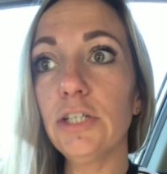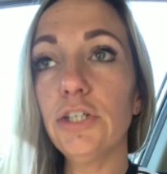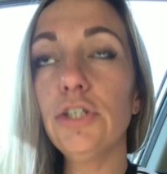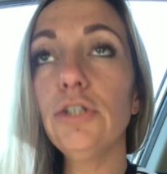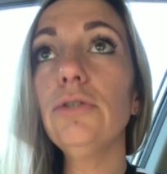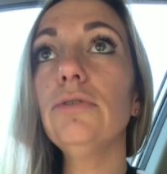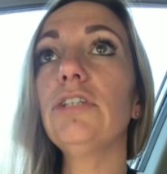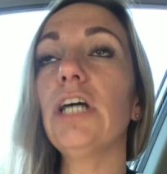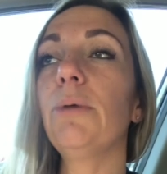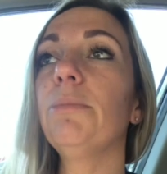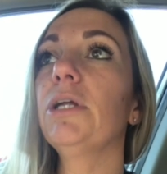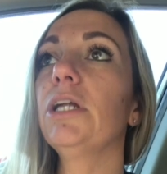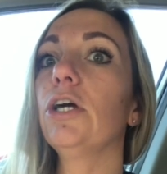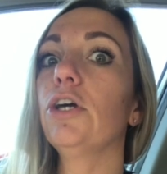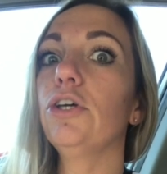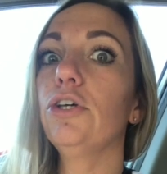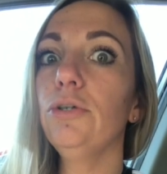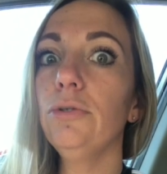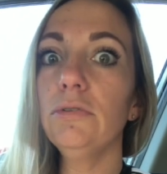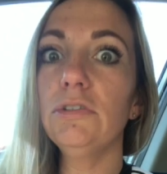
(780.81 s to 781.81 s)
huge
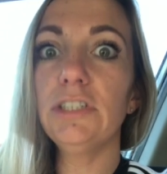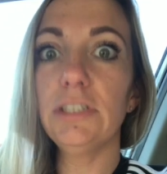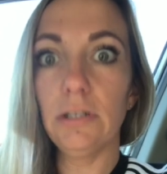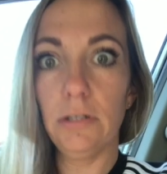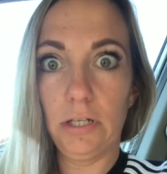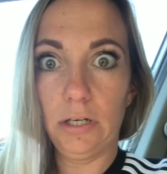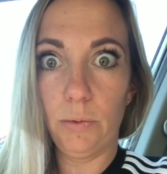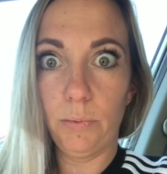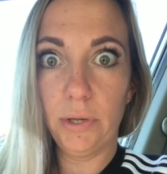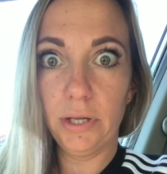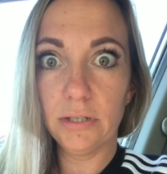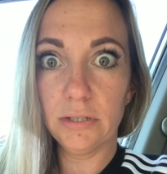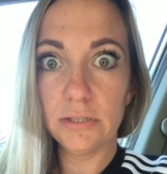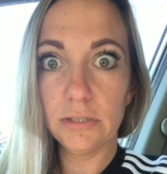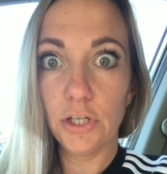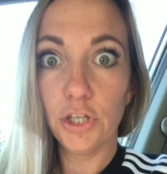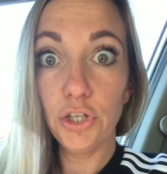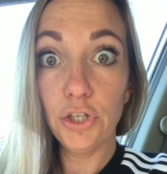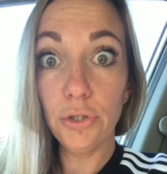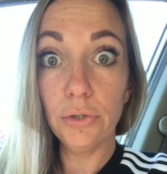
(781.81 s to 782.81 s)
deal that he went.
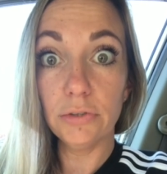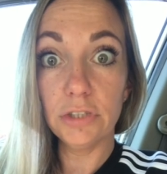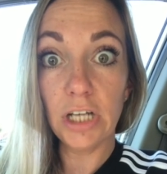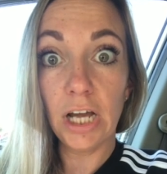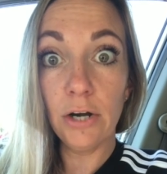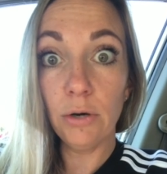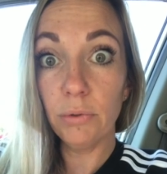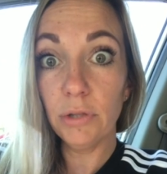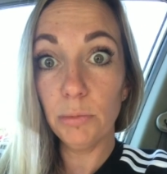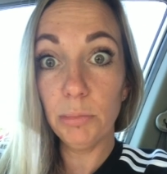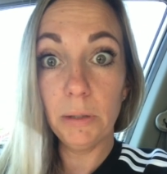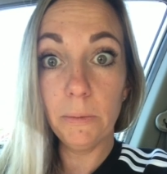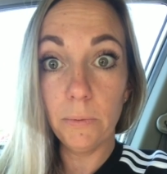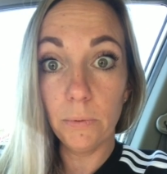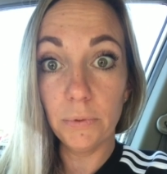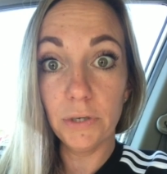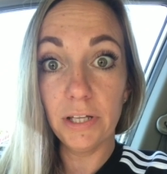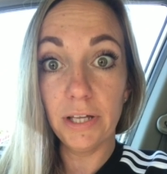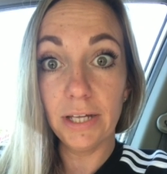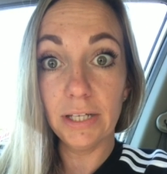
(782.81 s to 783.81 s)
Huge. I don't think people
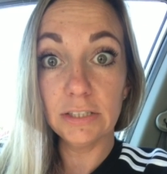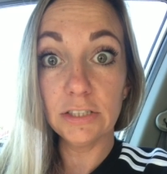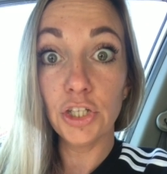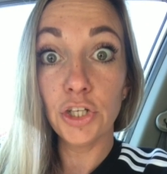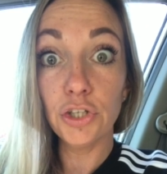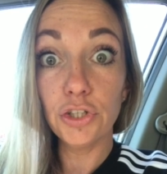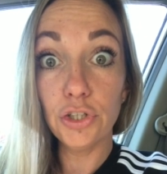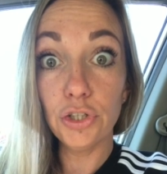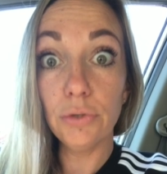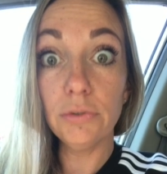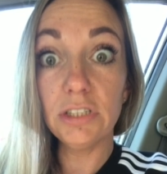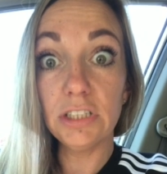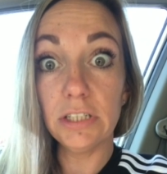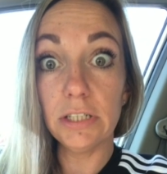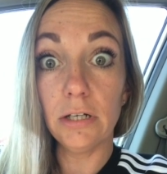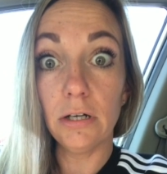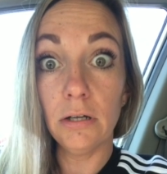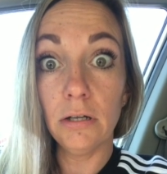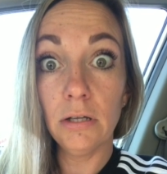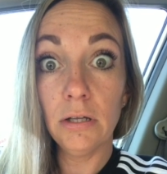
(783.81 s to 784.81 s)
realize. Huge
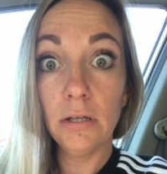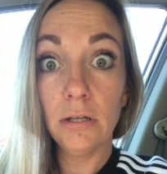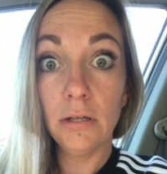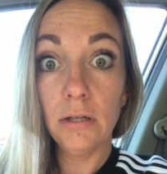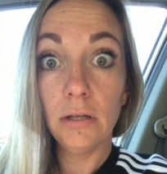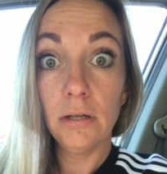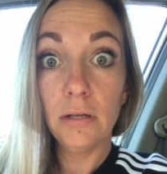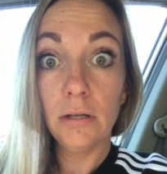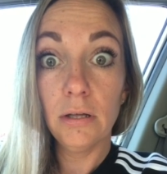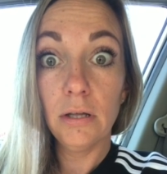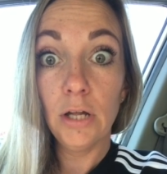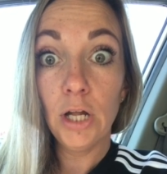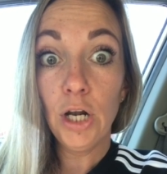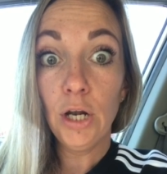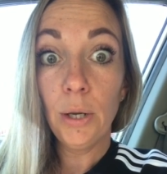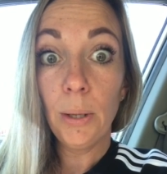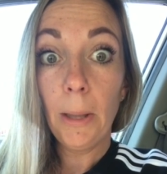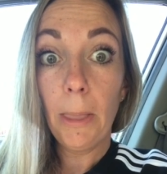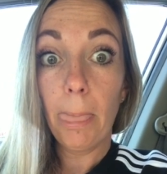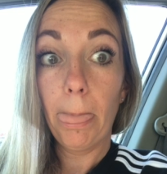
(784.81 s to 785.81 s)
deal.
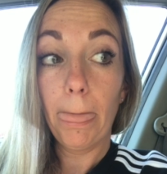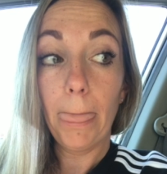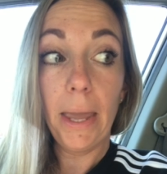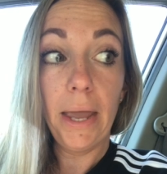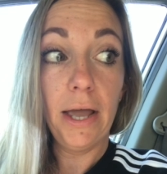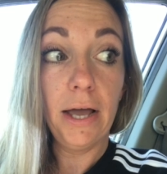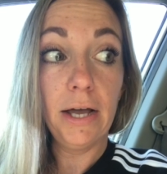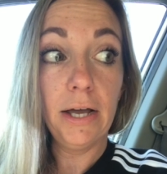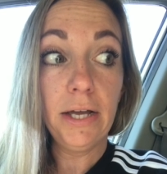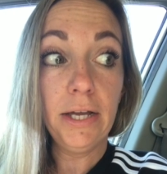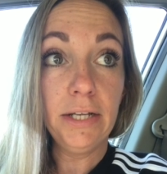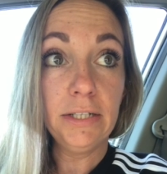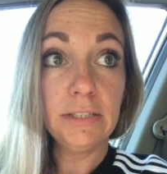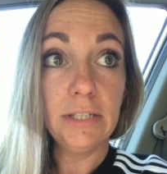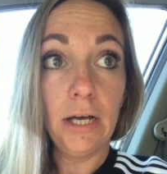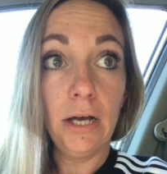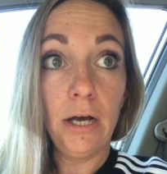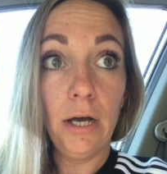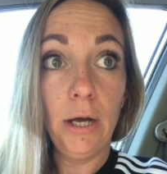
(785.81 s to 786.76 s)
And